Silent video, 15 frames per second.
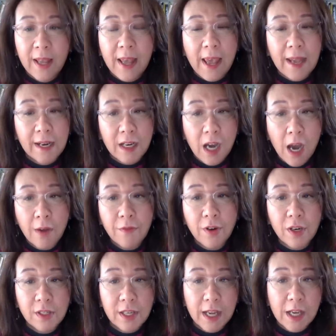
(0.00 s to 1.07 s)
and a
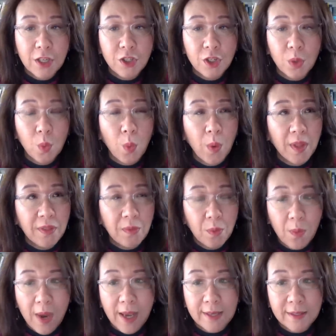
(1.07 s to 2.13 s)
confrontation with the
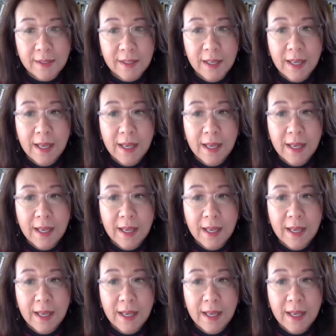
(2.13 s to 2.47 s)
West